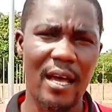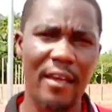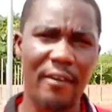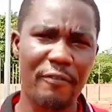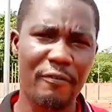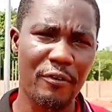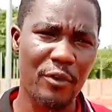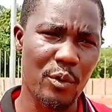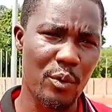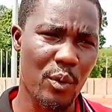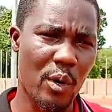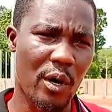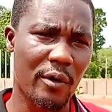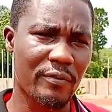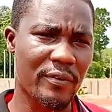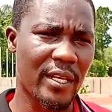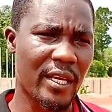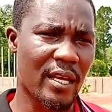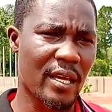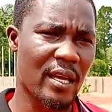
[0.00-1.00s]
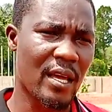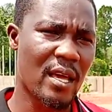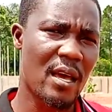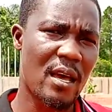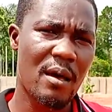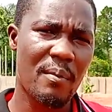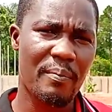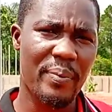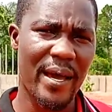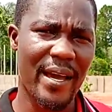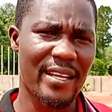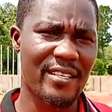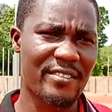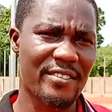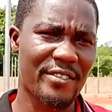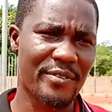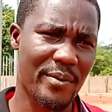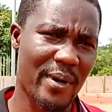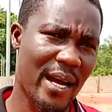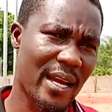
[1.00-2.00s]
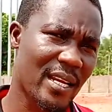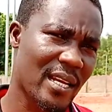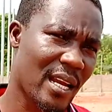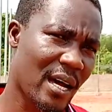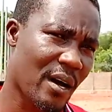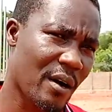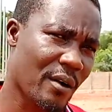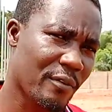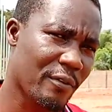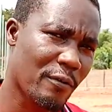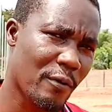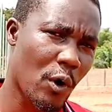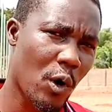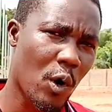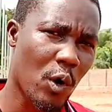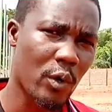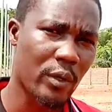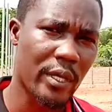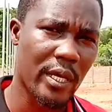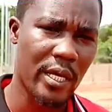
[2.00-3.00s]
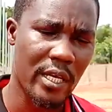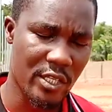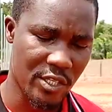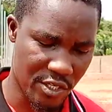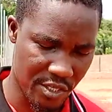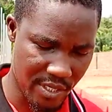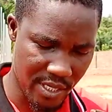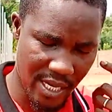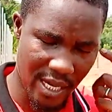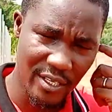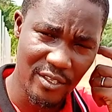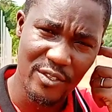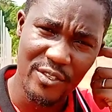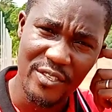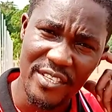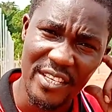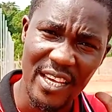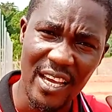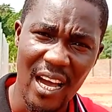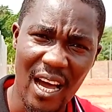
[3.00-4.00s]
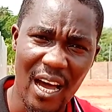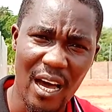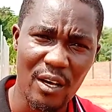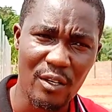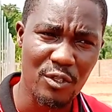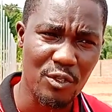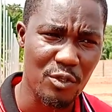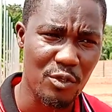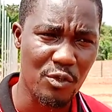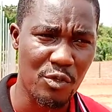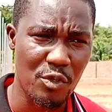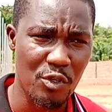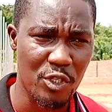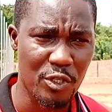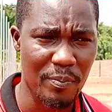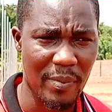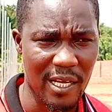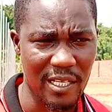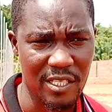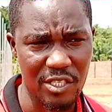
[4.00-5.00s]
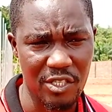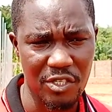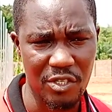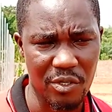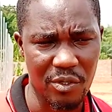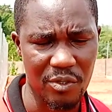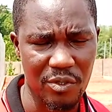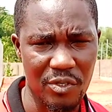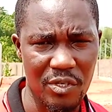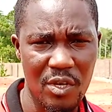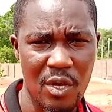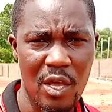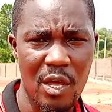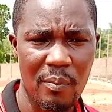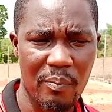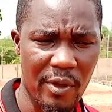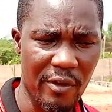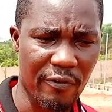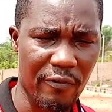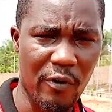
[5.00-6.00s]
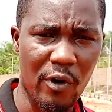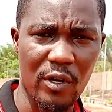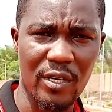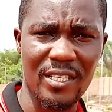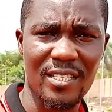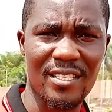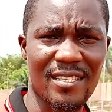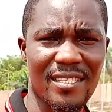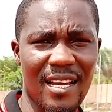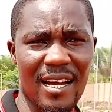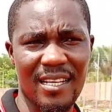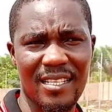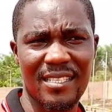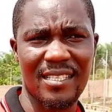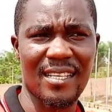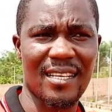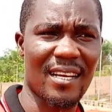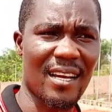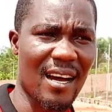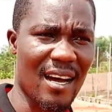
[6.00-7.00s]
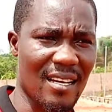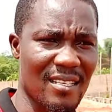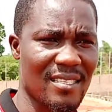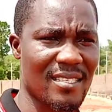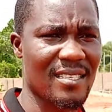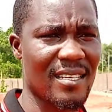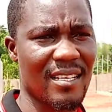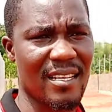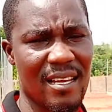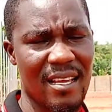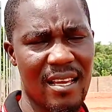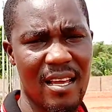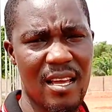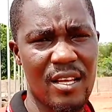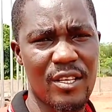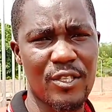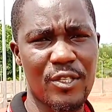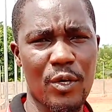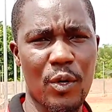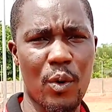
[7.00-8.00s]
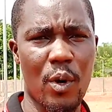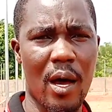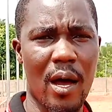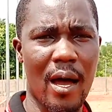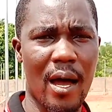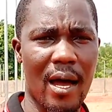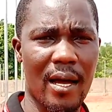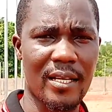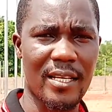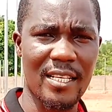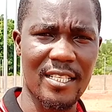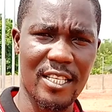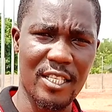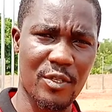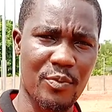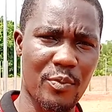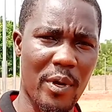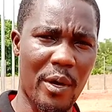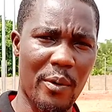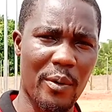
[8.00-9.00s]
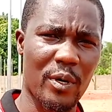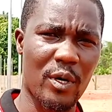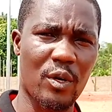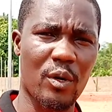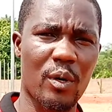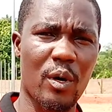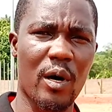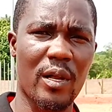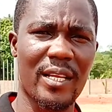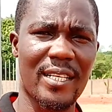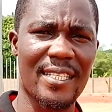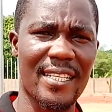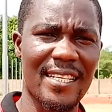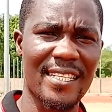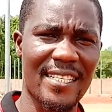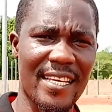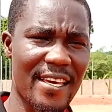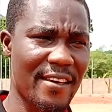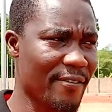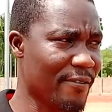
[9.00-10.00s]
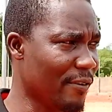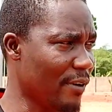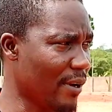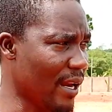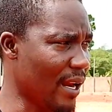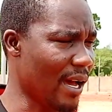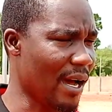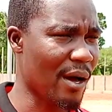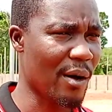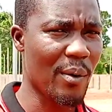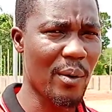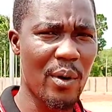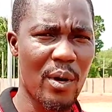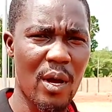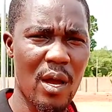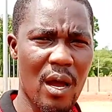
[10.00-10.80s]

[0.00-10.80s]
a few of the pens right now for the engineer to see how to do those partitions before they start the casting. So this is where we're going to call it a day for now.